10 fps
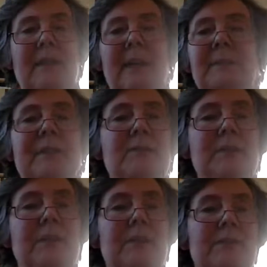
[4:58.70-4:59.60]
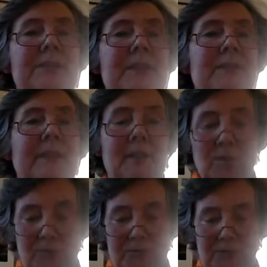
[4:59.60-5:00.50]
How many have we got this evening?
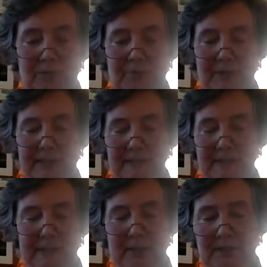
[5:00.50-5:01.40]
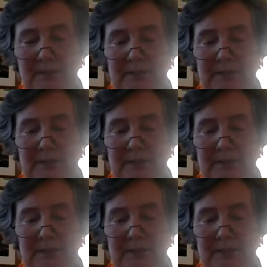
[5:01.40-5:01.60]
Oh, 4 of you now. Hello.